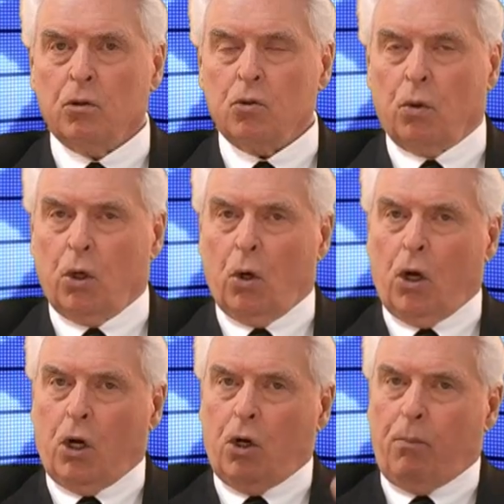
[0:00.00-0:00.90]
So when you
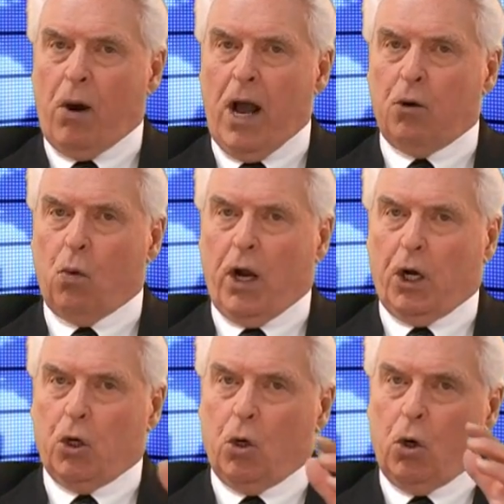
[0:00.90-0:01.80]
look at the broad way
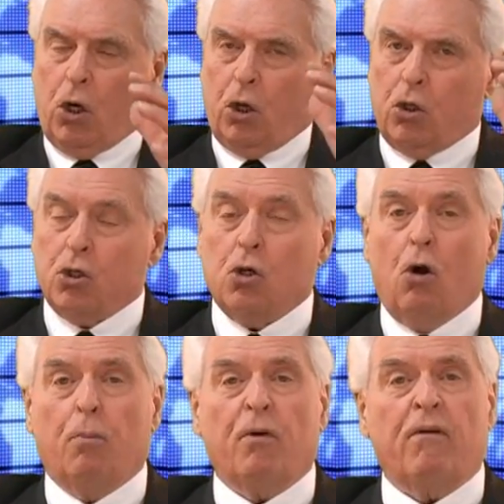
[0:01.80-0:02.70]
and you look at the
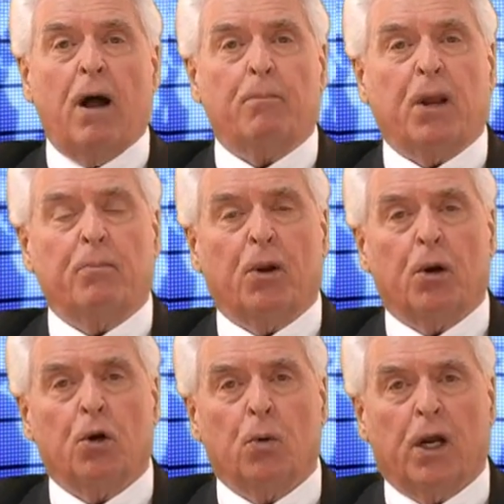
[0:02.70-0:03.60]
scope of how people
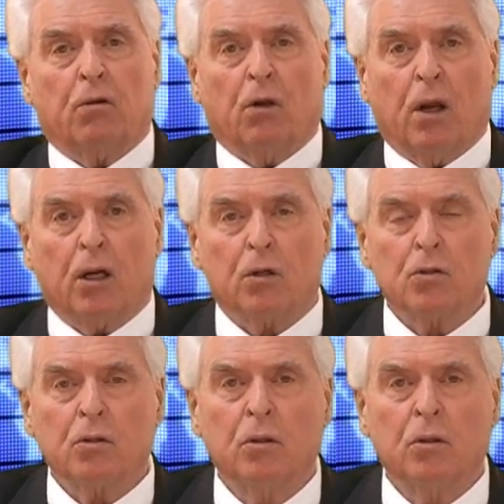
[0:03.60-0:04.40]
are doing things,